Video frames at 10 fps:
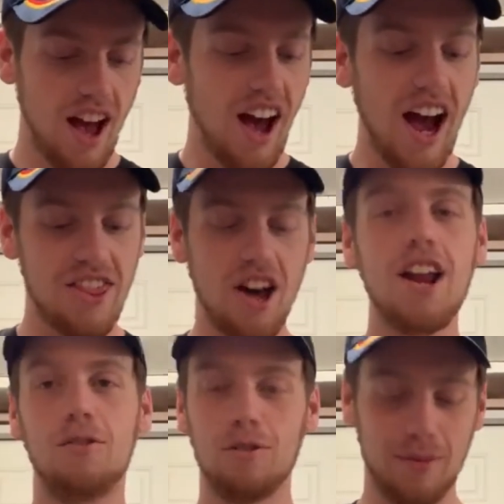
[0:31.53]
I
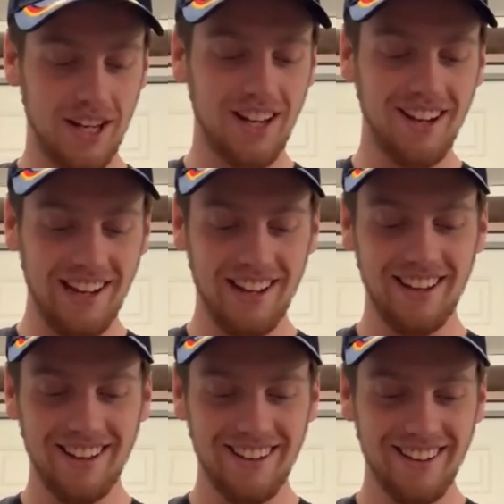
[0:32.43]
thought it would be good.
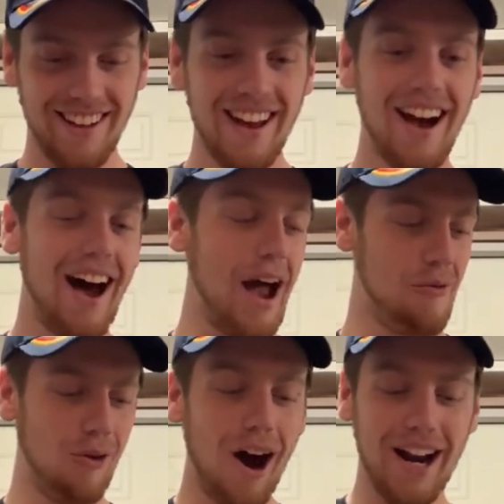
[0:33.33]
I
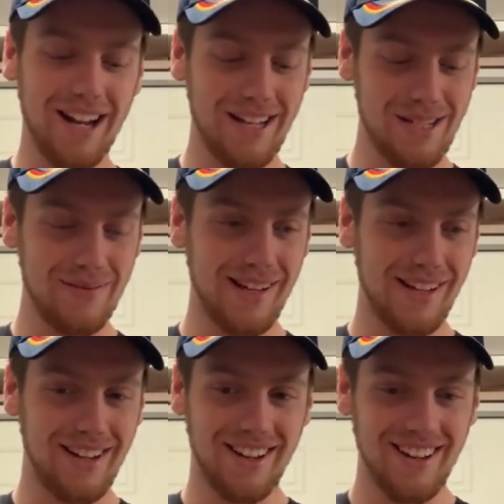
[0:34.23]
wanted it to be
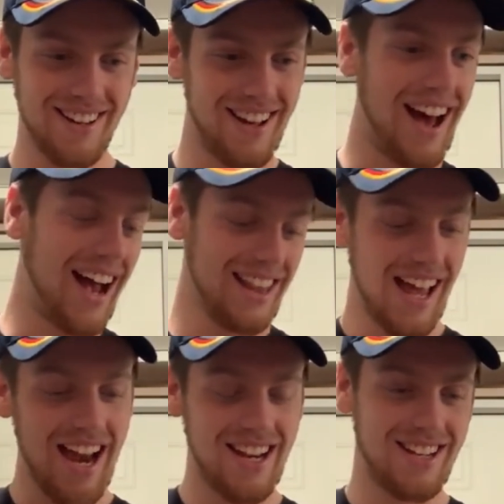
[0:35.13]
good. I
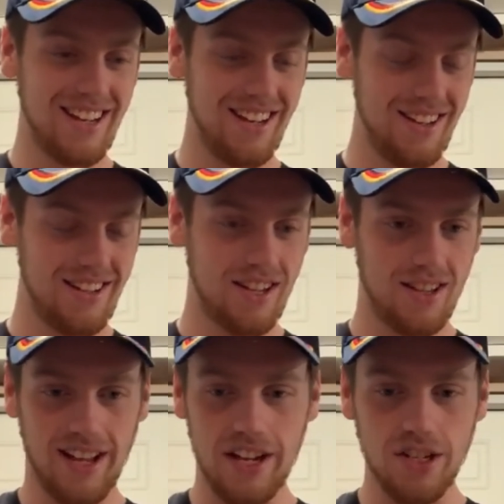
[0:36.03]
liked it until The
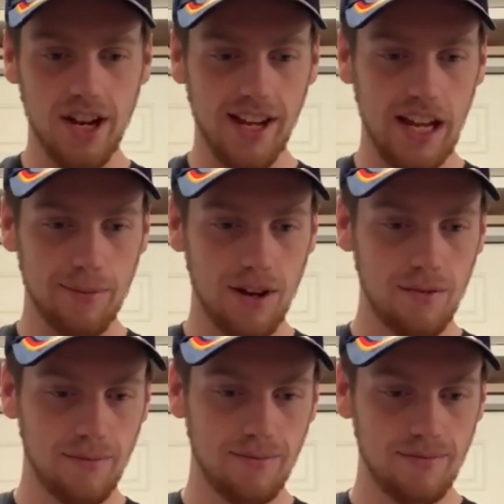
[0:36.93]
Last Jedi came
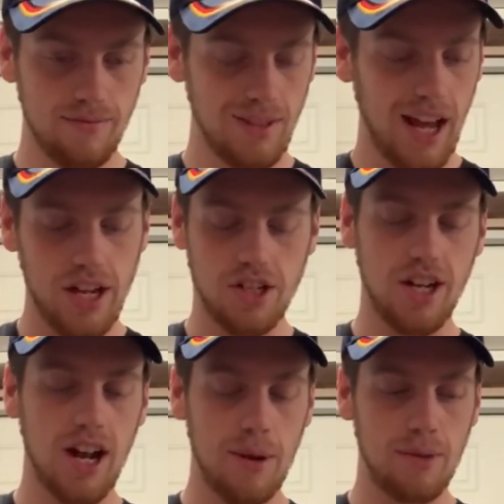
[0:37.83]
out. Last
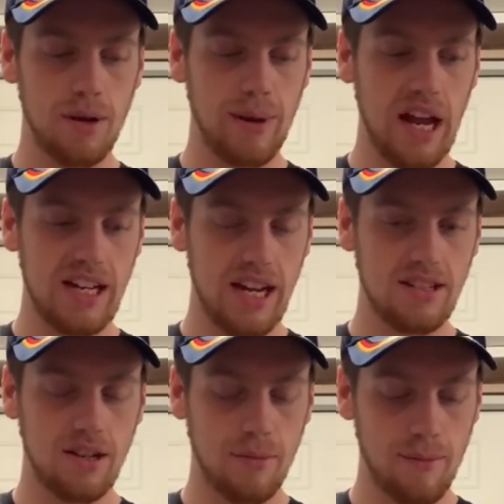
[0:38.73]
Jedi put a bad
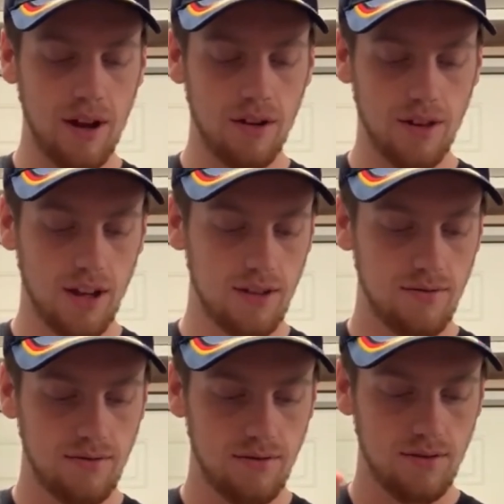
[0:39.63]
taste in my mouth, and
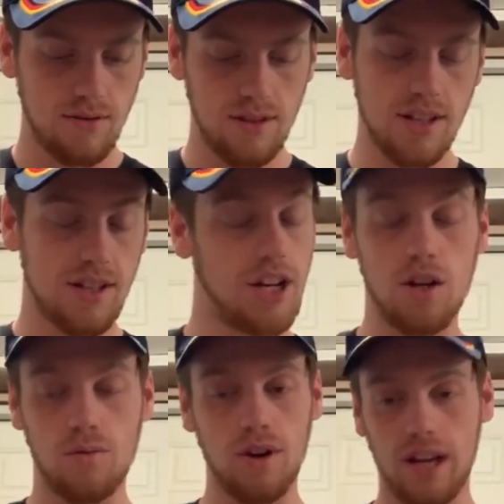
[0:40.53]
since I
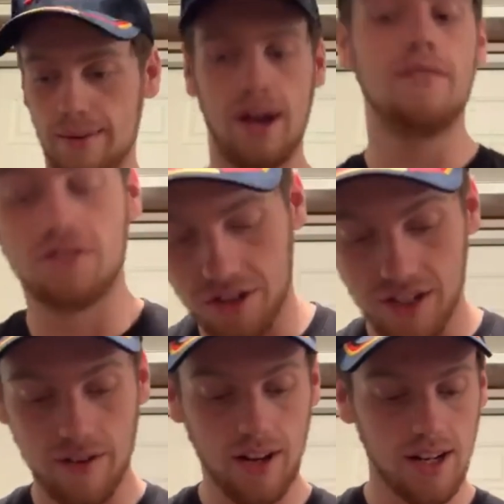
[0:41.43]
knew what came after
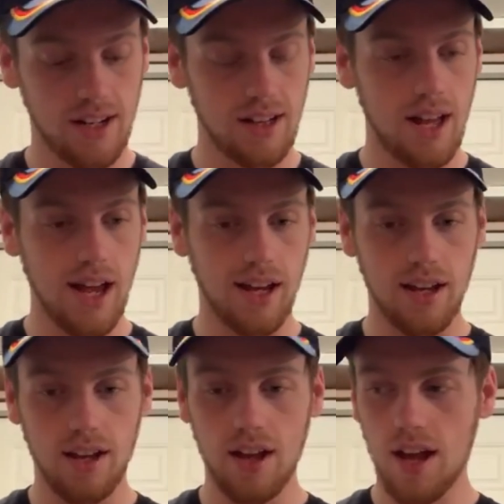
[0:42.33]
7, I didn't like
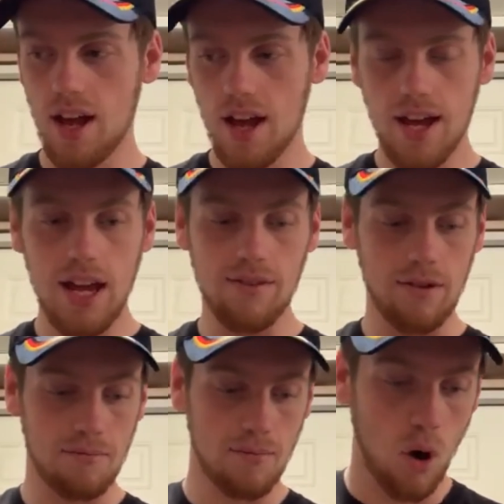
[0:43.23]
it
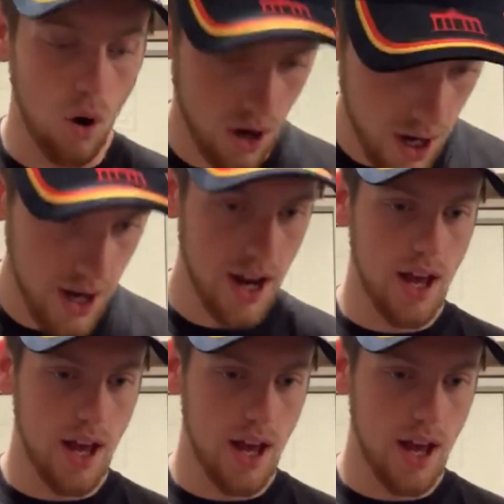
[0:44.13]
even more.